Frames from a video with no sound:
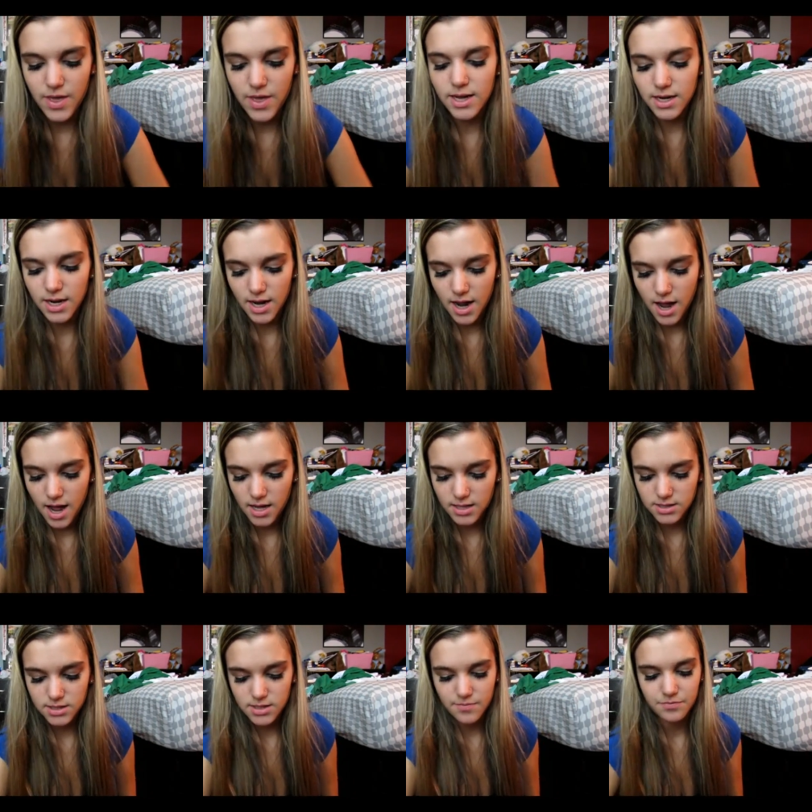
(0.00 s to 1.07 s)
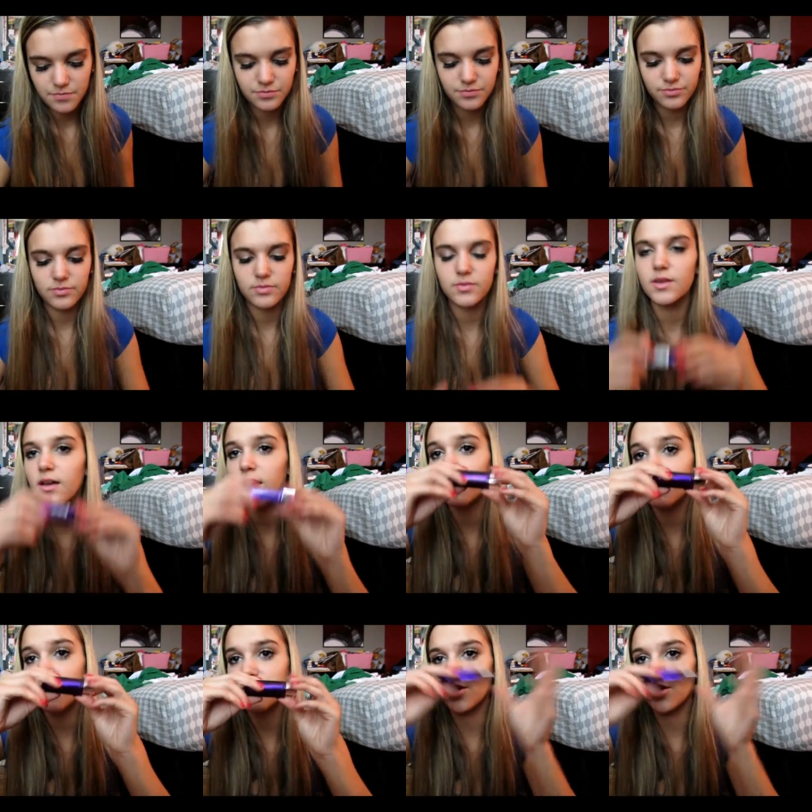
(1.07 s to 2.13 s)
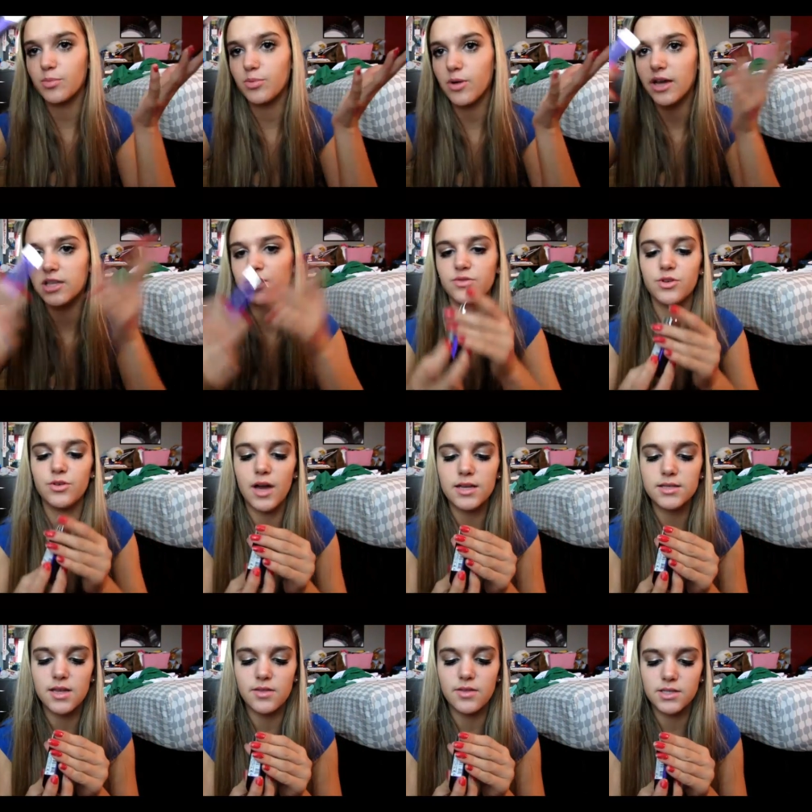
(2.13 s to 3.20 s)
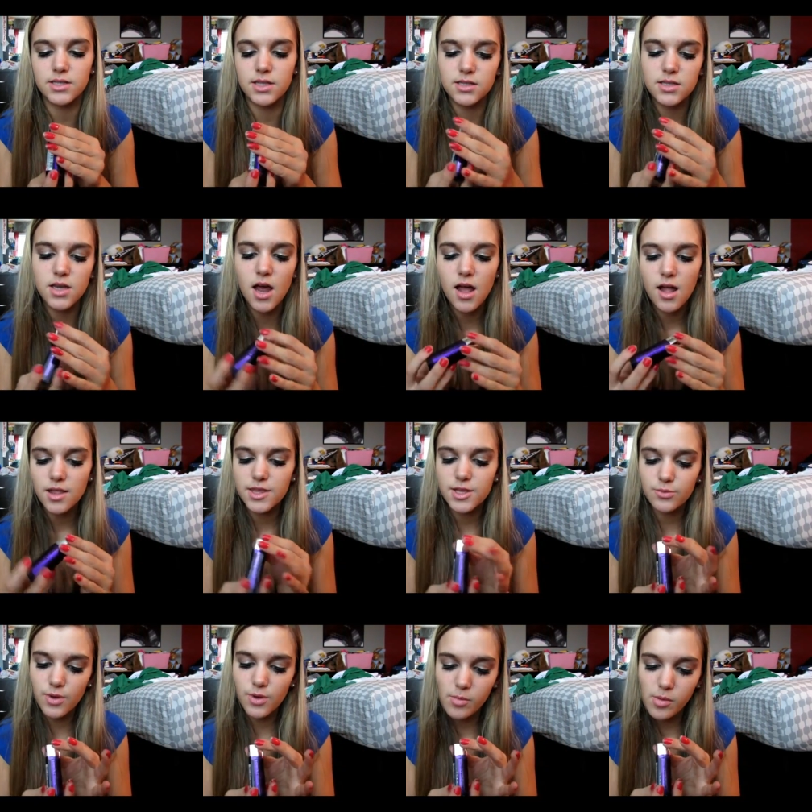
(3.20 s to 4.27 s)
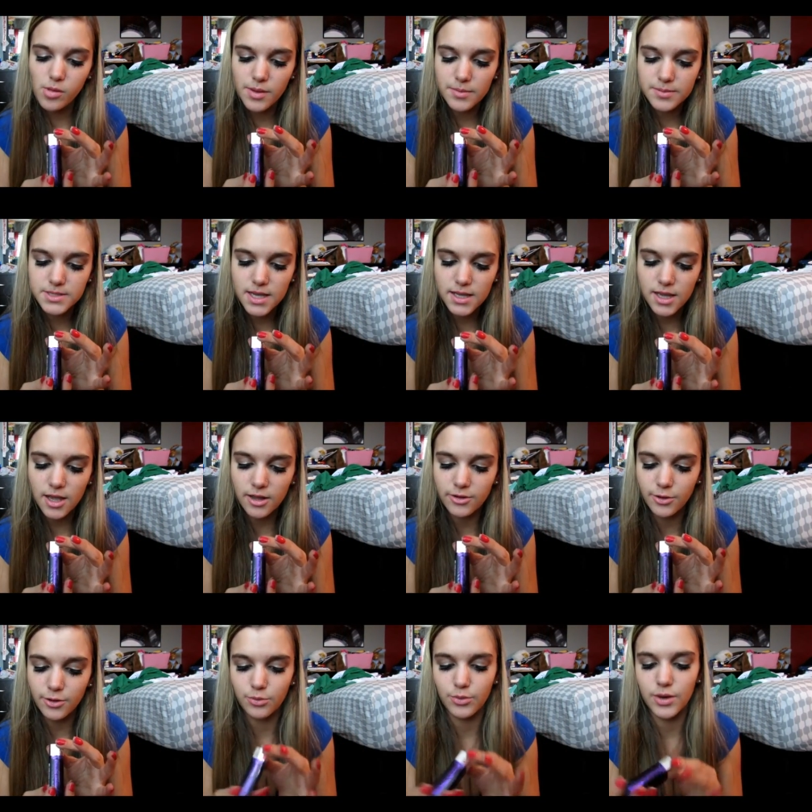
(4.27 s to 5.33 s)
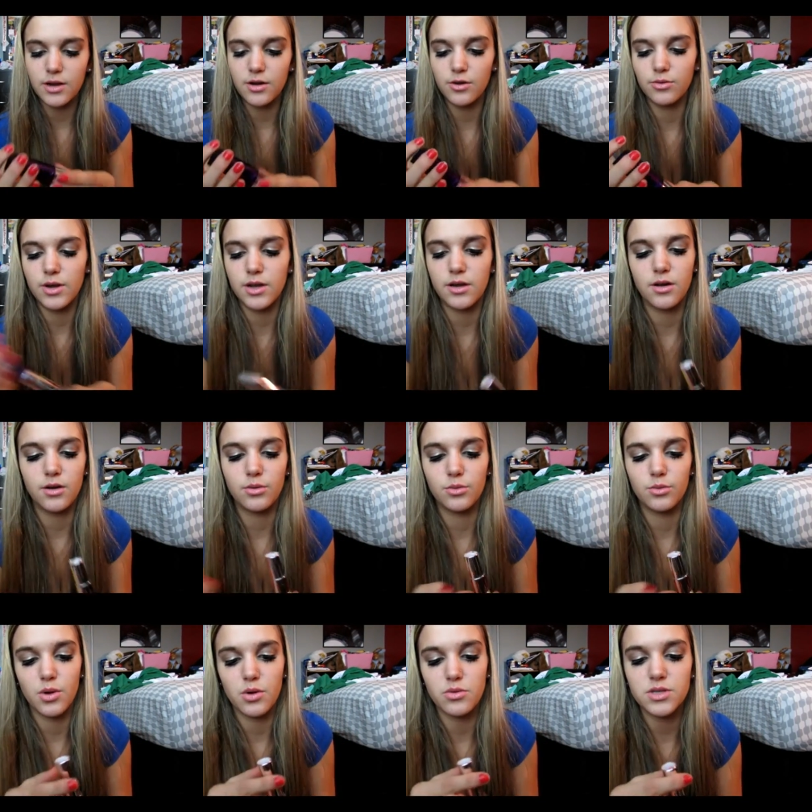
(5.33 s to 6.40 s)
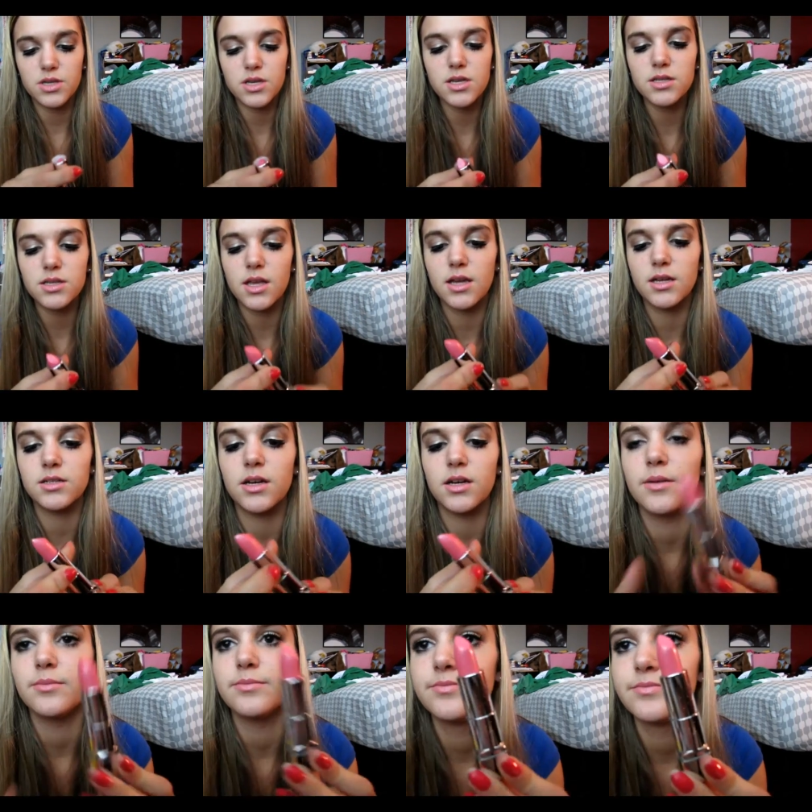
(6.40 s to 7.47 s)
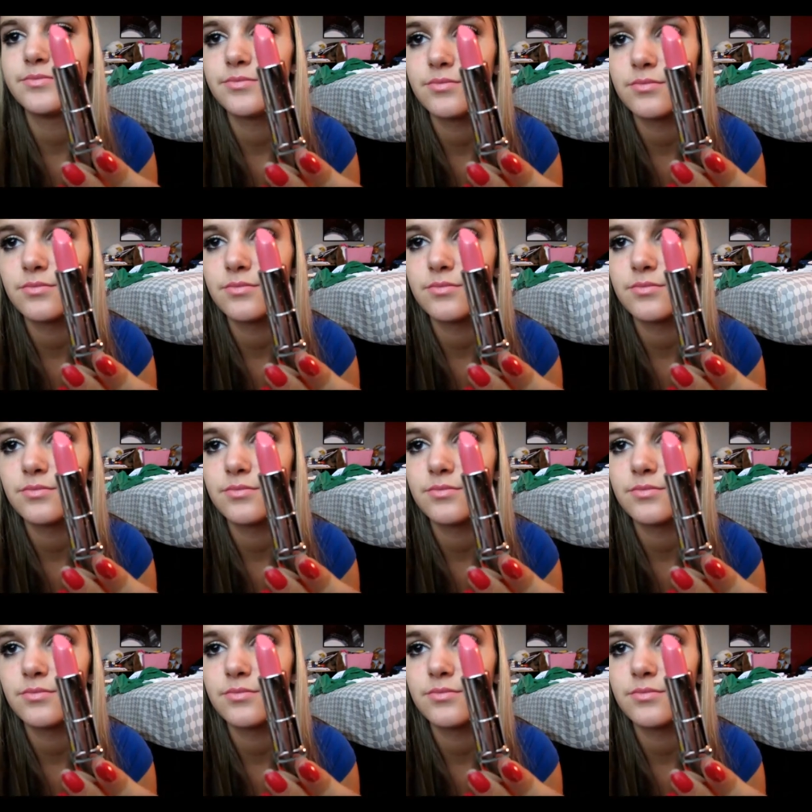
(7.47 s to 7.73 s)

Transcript: Then I got another prize for you guys, and this is the Rimmel lipstick in Ringa Ringa Roses. And, um,